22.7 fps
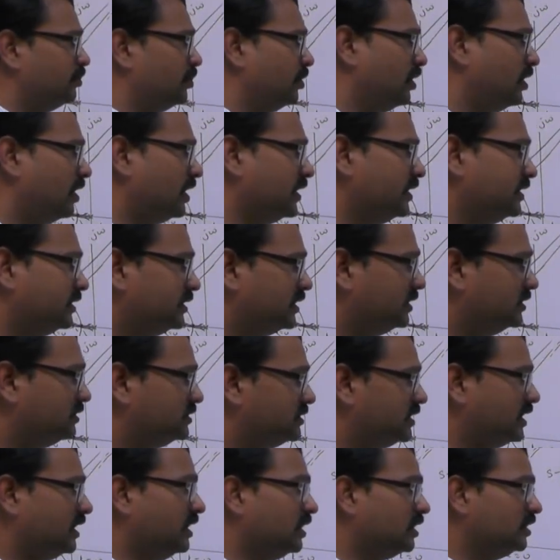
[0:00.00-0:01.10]
point that is
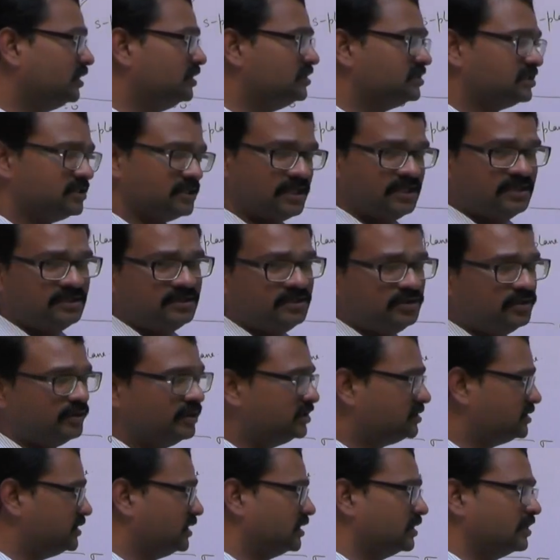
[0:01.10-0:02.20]
lying inside the
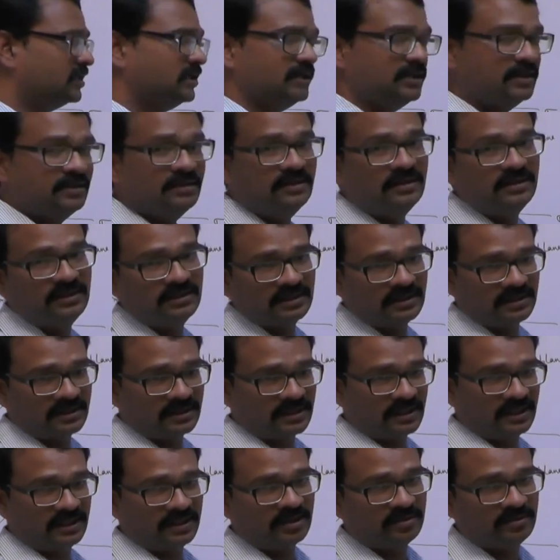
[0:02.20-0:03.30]
unit circle
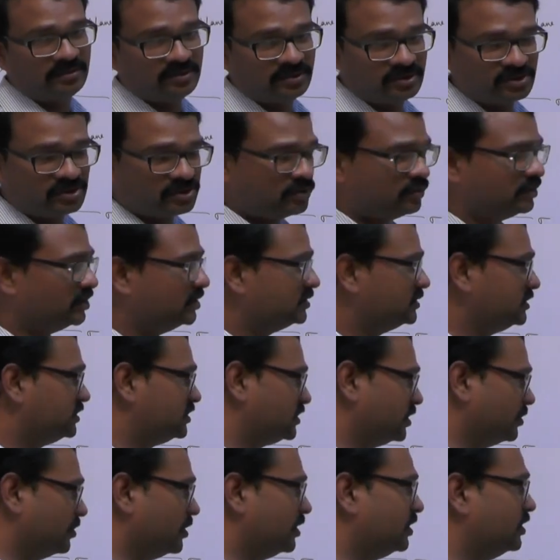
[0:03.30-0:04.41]
contributes towards the
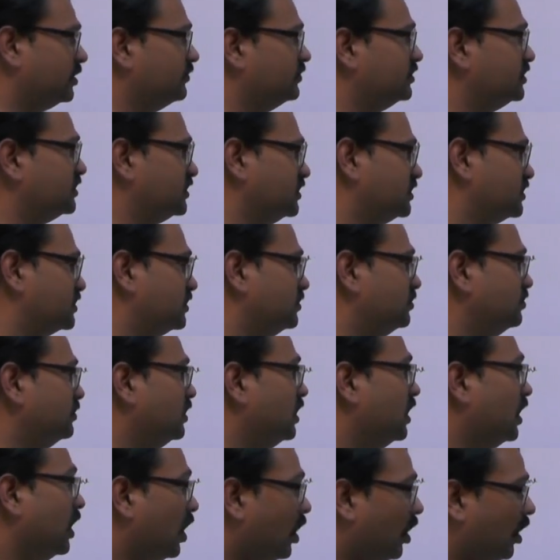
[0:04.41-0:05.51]
stability of the system.
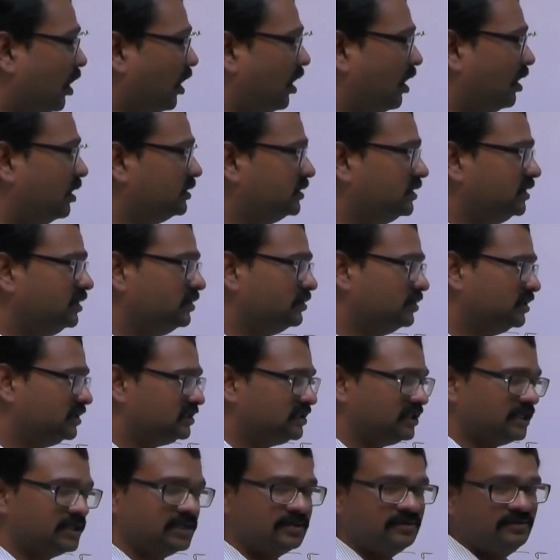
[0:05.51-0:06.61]
On the unit
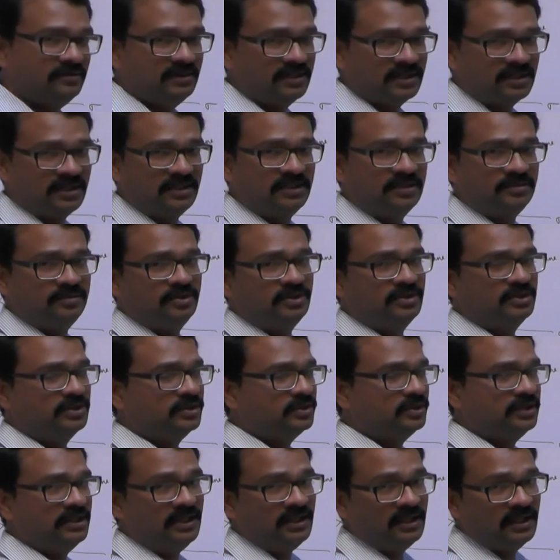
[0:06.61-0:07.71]
circle will contribute to
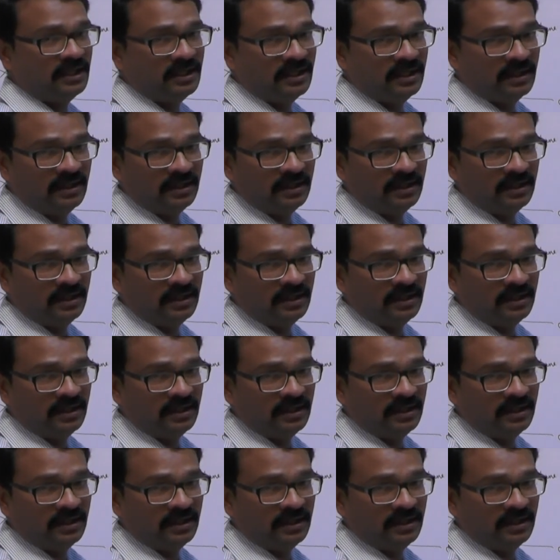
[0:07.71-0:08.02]
the